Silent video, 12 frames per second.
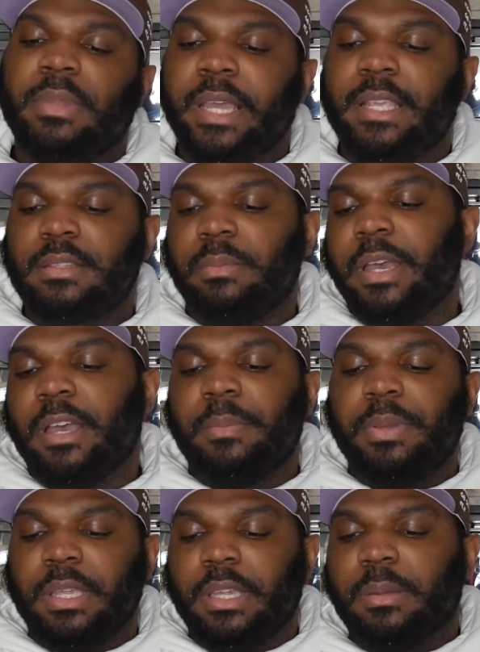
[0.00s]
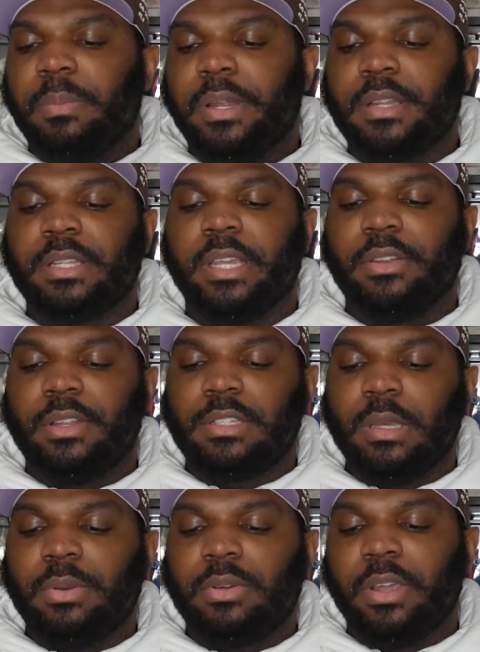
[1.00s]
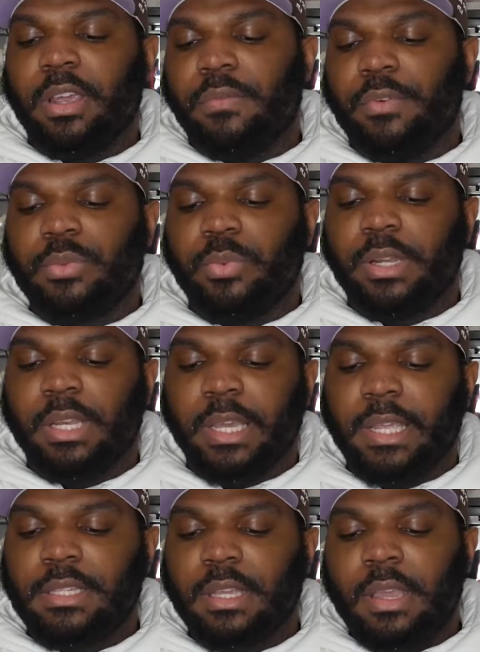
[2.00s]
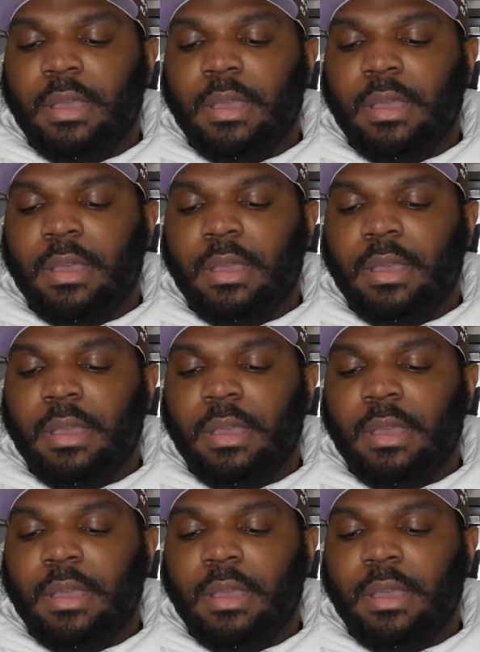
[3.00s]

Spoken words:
lace in my opinion compared to like your typical Air Force One lace.